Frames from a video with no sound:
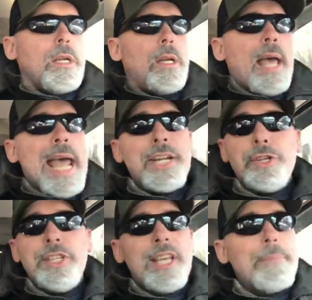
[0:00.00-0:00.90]
anxious
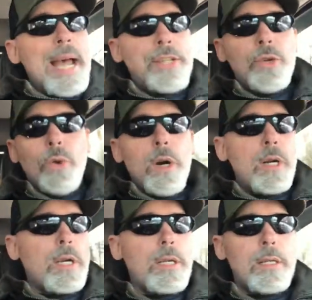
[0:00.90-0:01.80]
to get back to
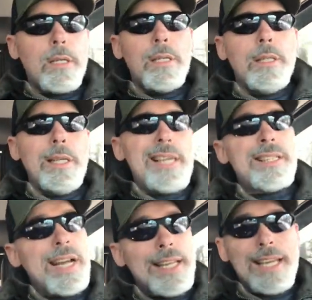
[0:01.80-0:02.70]
work,
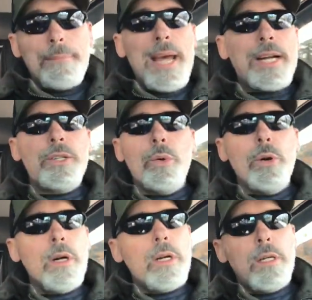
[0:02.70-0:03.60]
excited to get back to work.